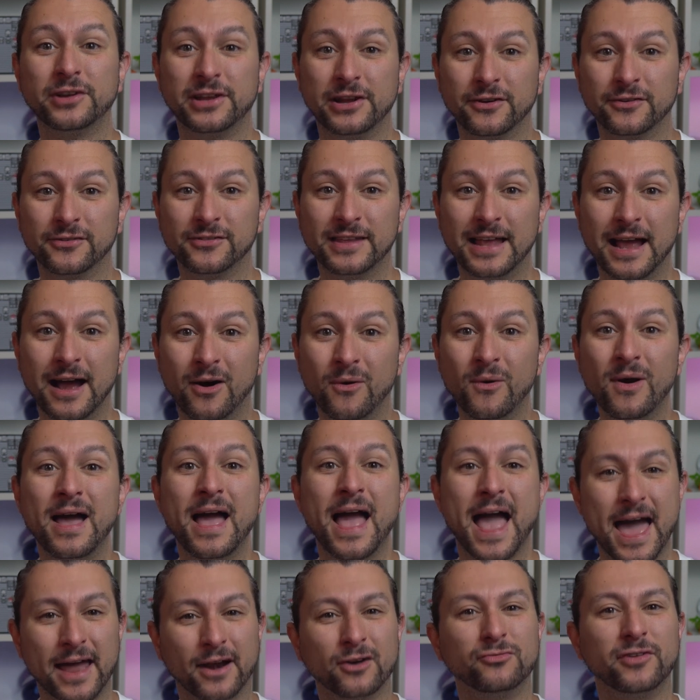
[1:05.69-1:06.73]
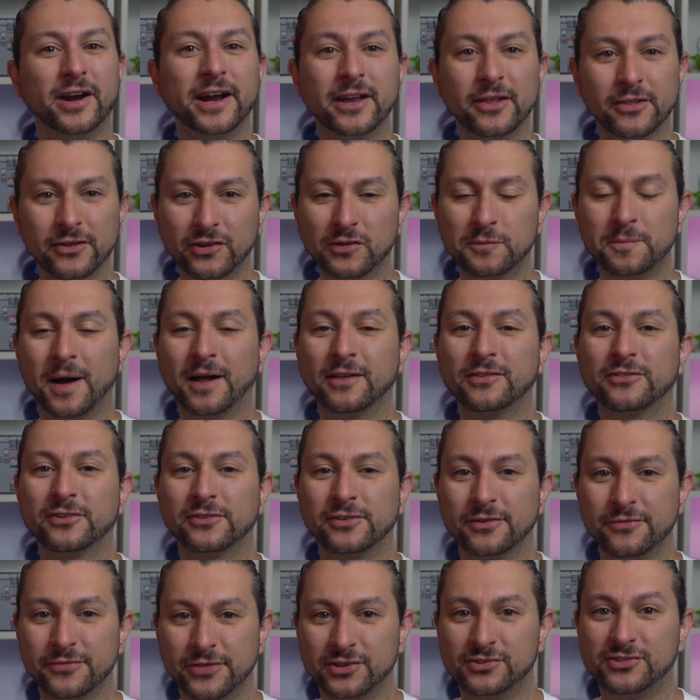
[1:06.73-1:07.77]
years now and a regular sponsor
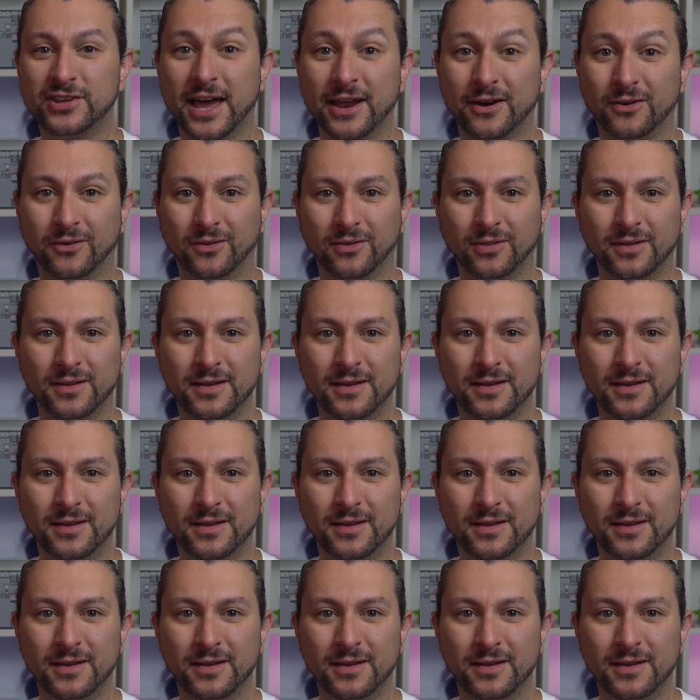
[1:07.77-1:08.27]
of the channel.